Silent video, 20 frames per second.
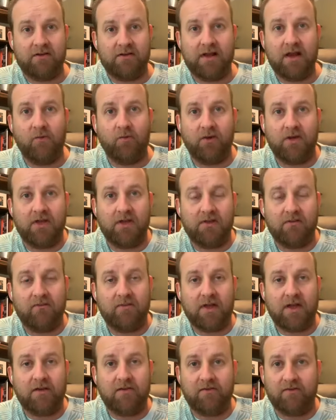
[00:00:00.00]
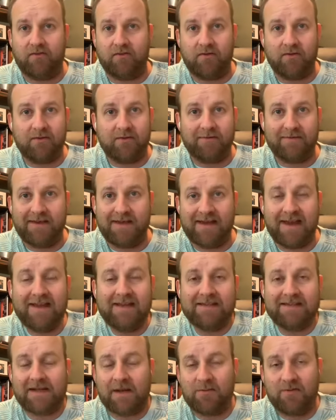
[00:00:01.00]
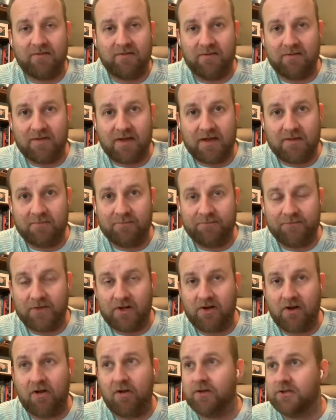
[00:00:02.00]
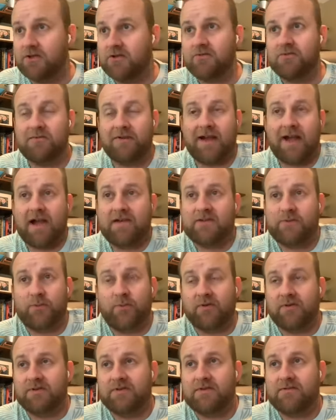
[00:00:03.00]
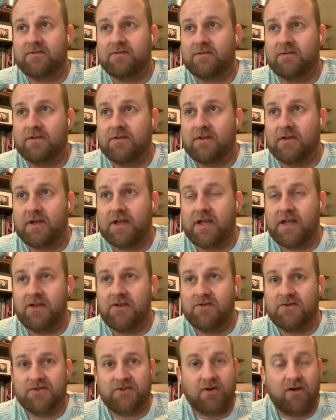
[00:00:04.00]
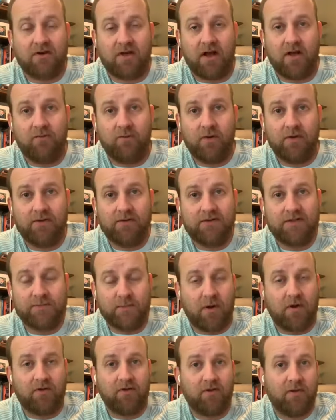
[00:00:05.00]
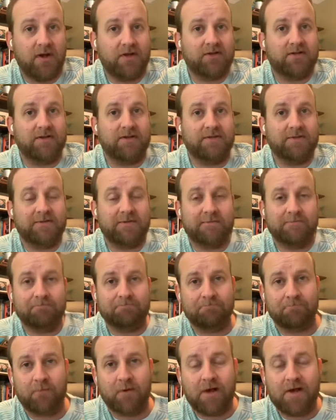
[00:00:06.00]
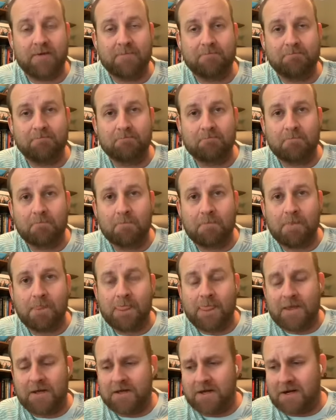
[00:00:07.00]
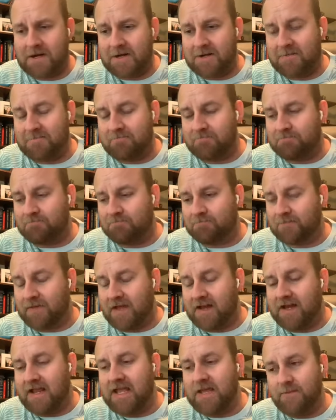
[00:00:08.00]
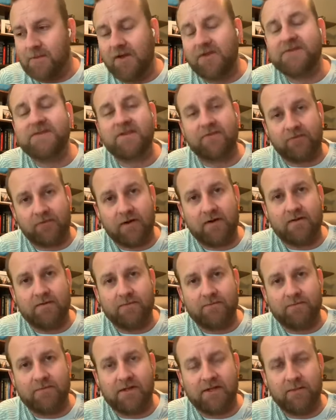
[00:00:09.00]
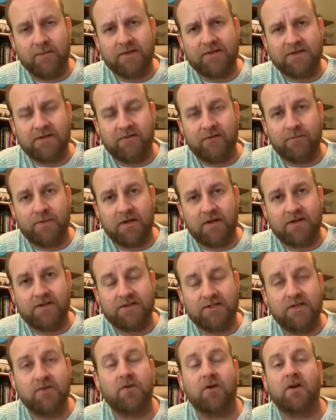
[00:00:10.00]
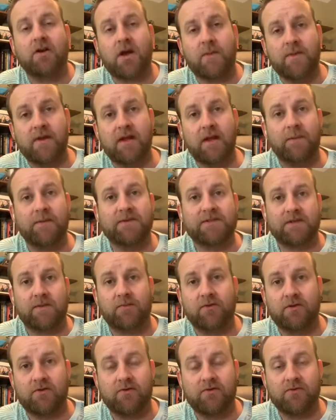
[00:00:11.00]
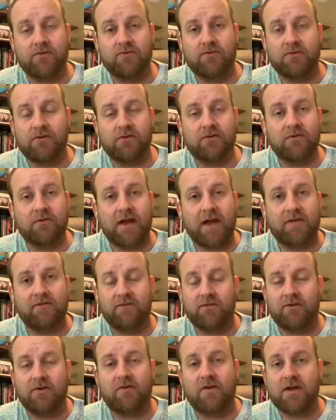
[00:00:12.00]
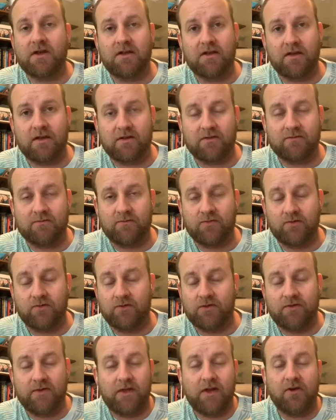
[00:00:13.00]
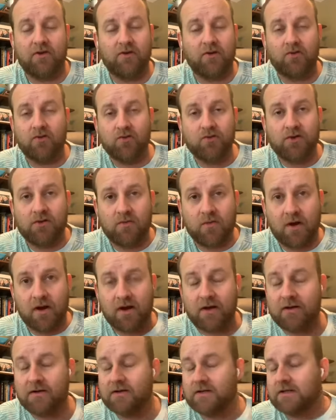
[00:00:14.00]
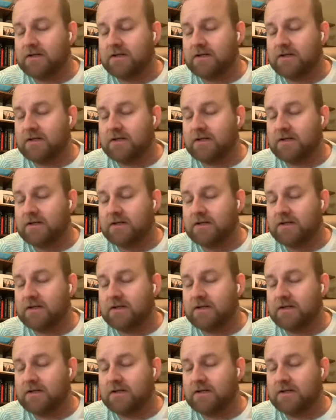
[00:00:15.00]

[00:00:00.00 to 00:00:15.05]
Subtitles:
networking event or in any type of event at all. You ask the person and you start off with smaller questions, right? And the email's different. Email's different because you are coming up to someone who you have no idea, they don't know who you are,